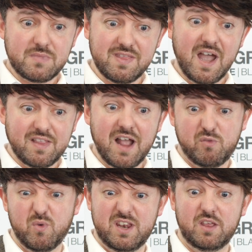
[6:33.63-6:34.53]

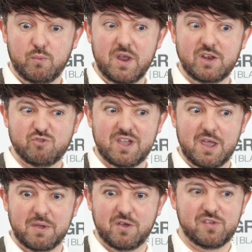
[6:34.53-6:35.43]
that's really
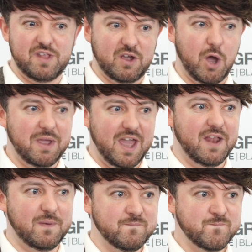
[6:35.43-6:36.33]
tricky, because they're coming
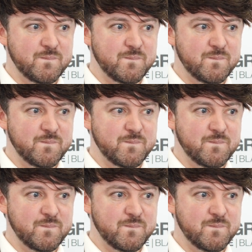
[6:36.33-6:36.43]
in